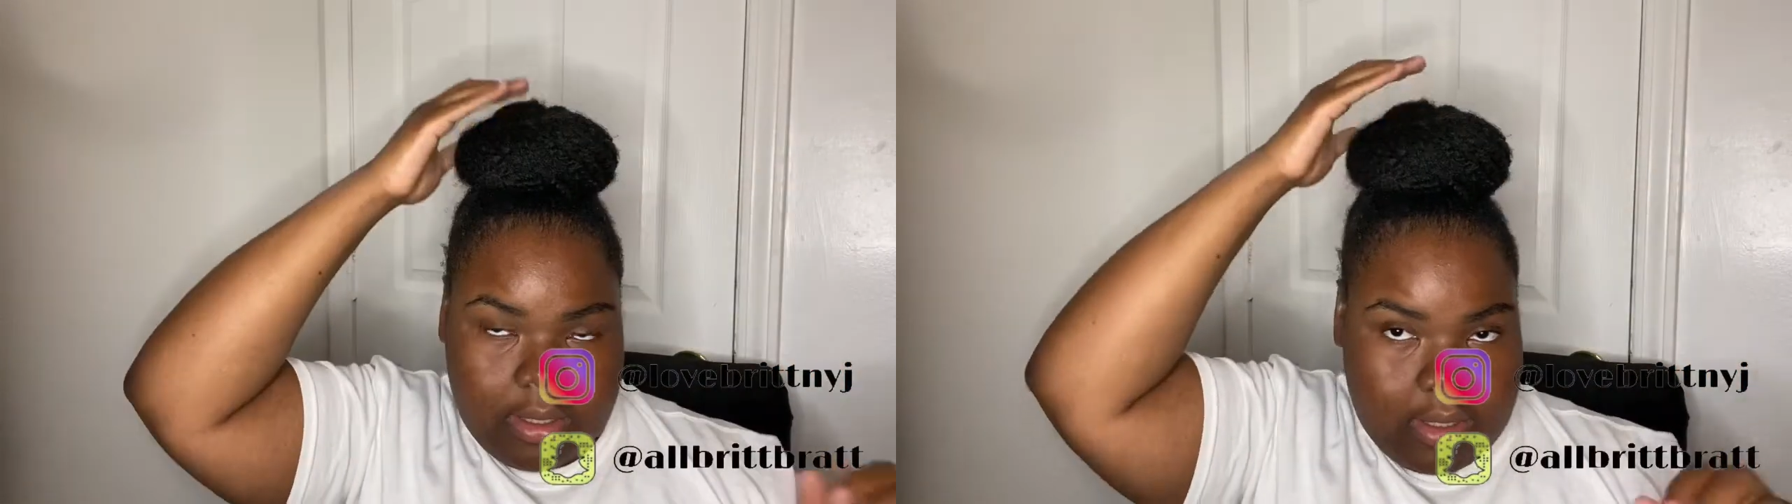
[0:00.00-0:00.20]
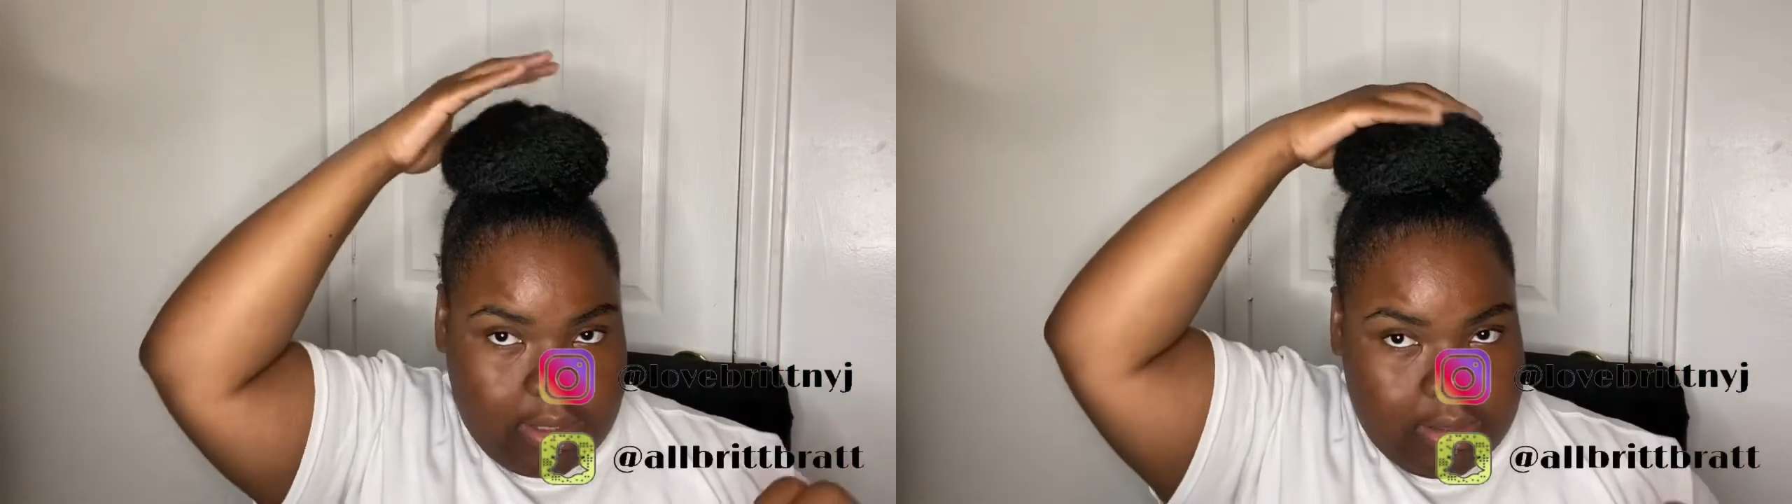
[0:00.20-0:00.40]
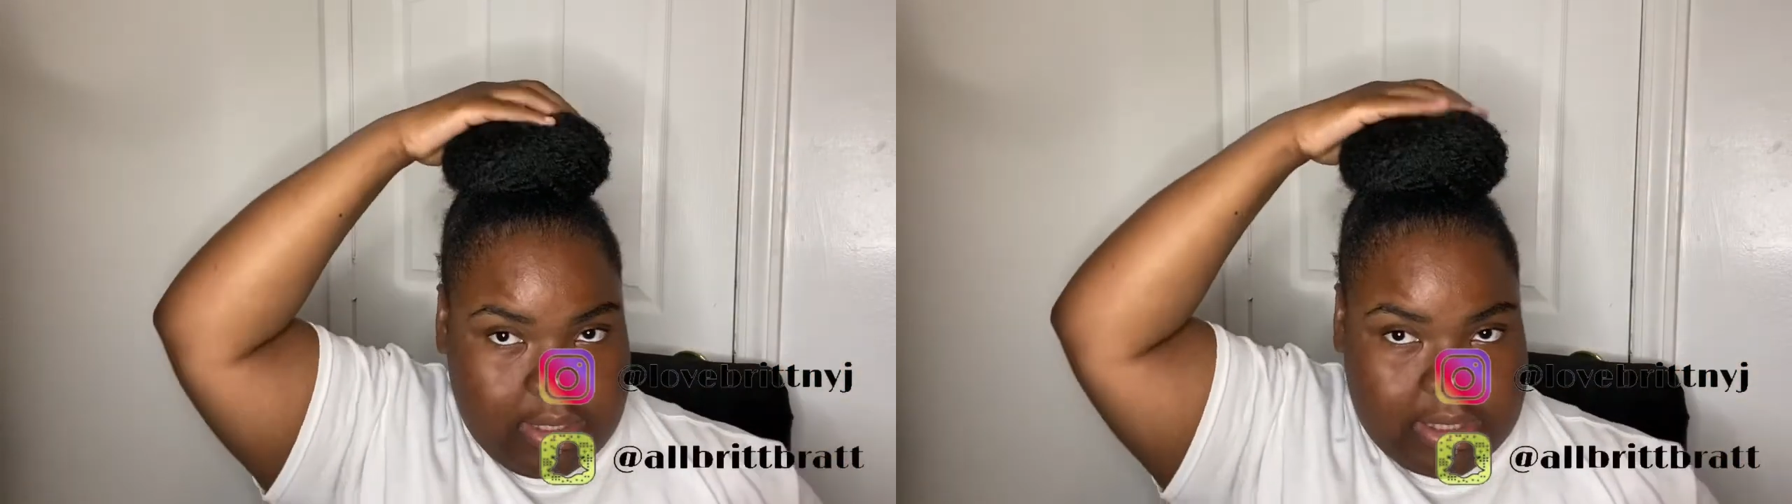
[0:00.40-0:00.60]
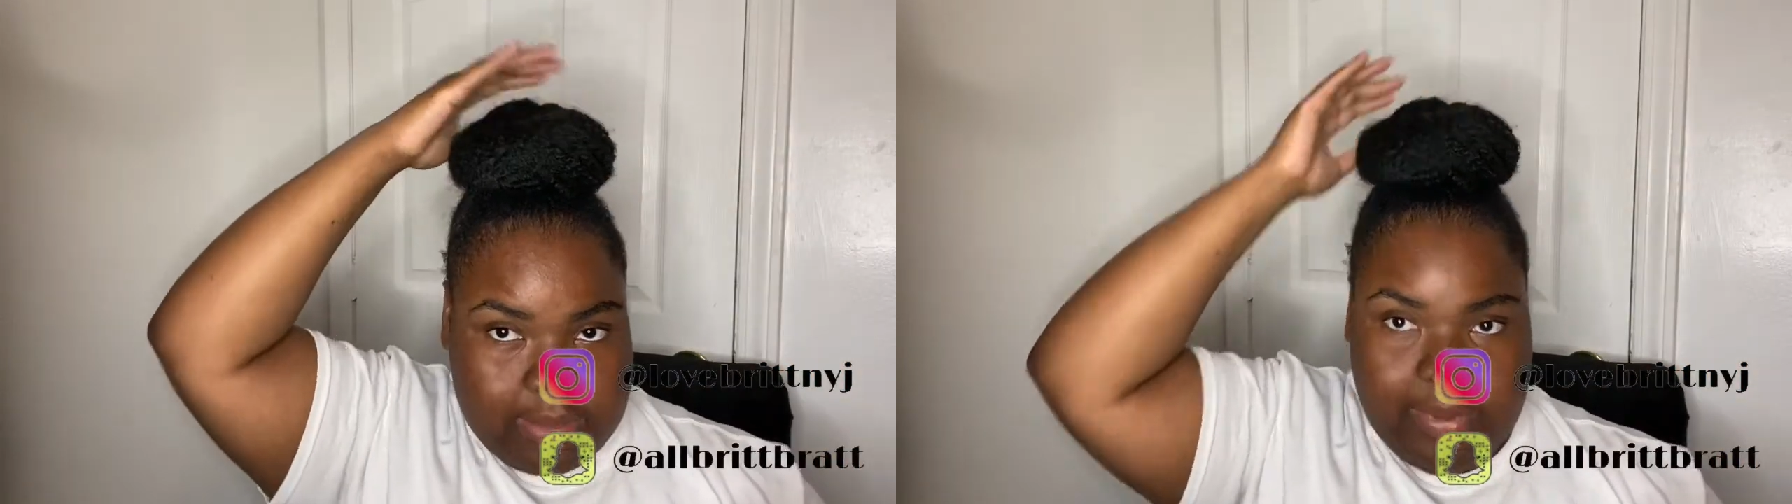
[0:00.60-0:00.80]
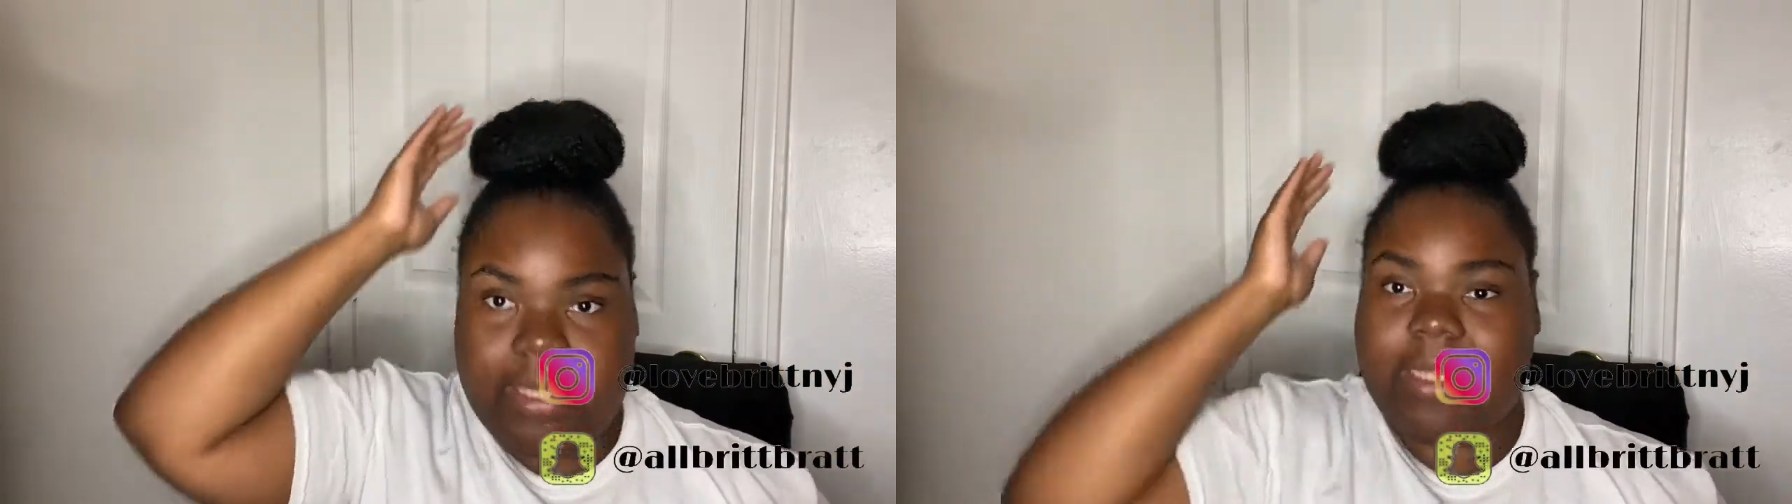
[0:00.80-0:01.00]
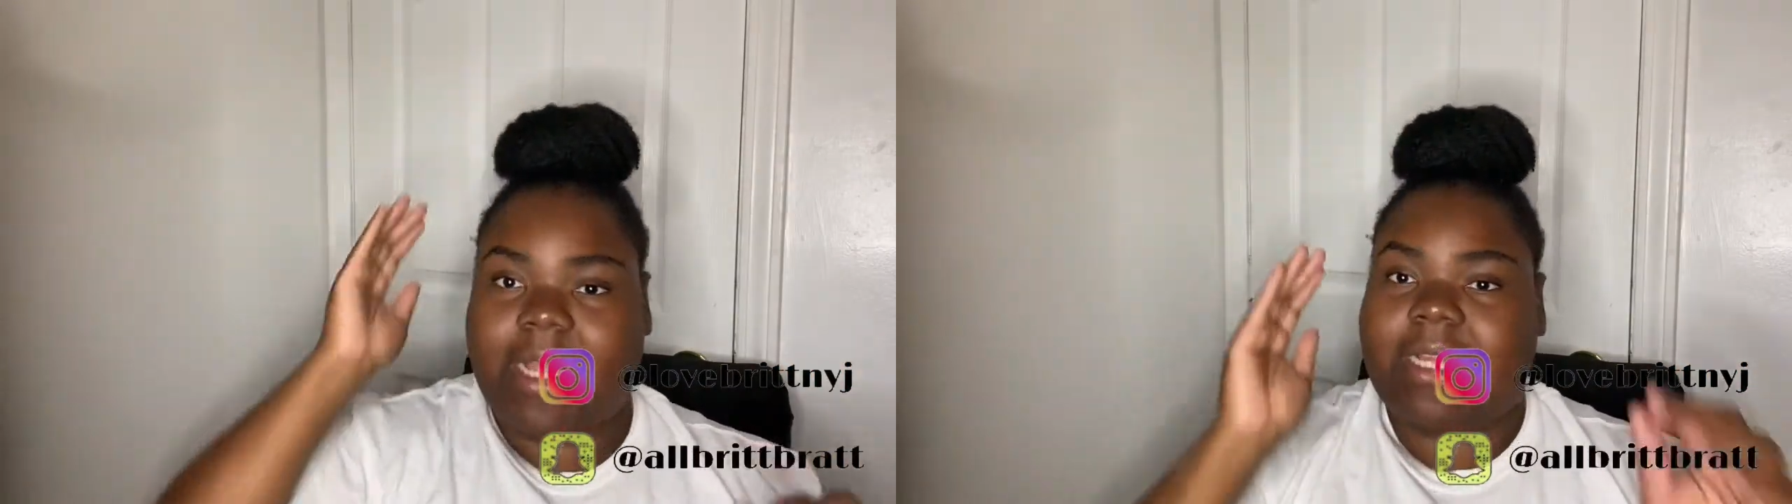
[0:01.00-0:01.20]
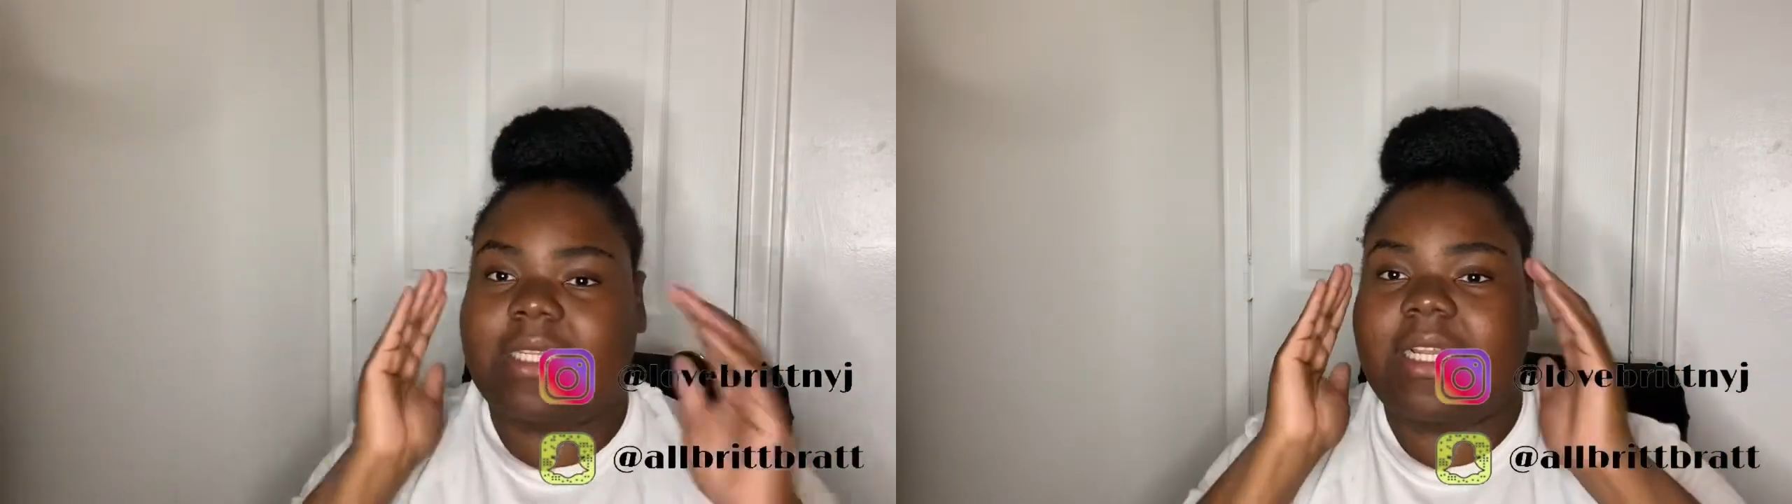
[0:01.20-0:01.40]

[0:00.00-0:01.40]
This is like I said,